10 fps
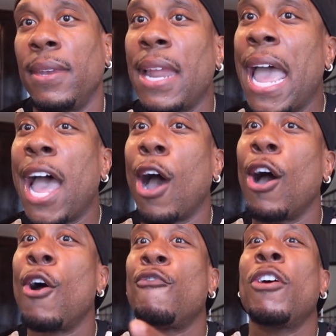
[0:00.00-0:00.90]

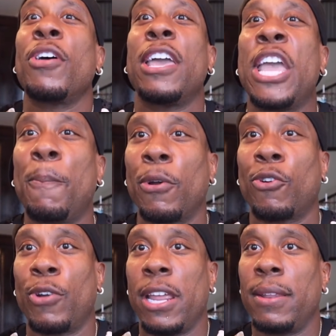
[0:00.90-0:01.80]
Now, for the
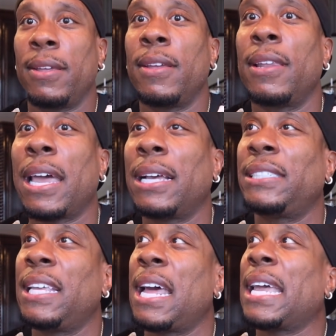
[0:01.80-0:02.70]
hypocrite. Like I
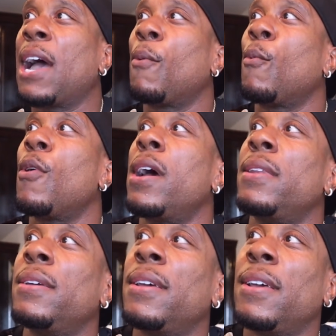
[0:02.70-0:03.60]
said, I got
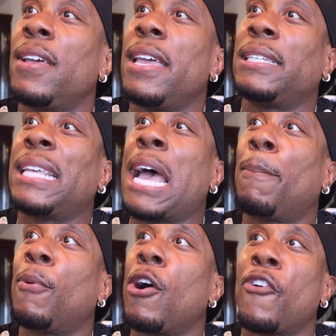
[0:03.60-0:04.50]
one
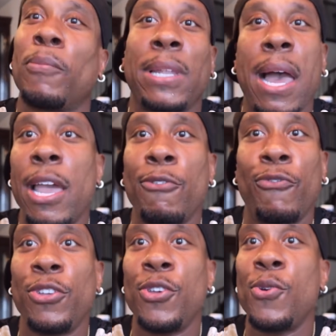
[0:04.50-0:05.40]
example of him lying
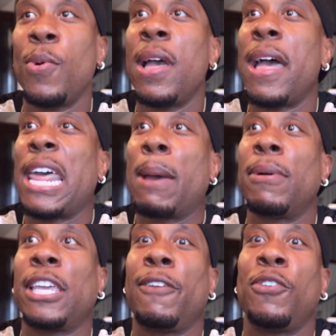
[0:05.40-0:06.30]
for you, and I'm
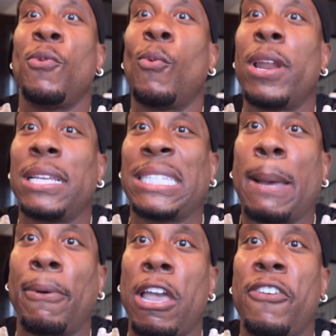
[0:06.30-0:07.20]
going to give you one
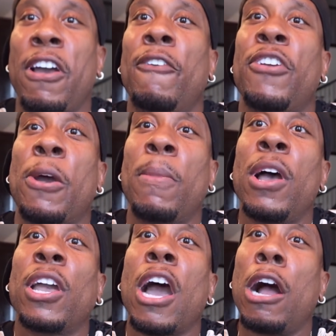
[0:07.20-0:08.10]
example of
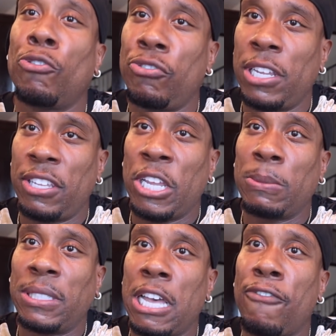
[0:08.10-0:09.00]
him contradicting
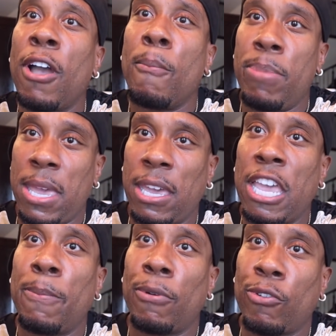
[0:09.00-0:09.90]
himself being a
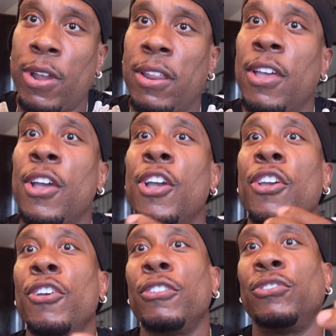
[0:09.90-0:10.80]
hypocrite.
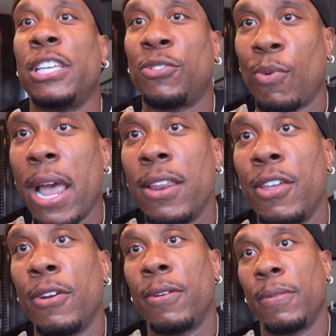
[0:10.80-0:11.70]
Here's this right
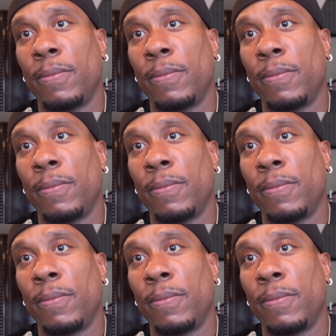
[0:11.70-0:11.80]
here.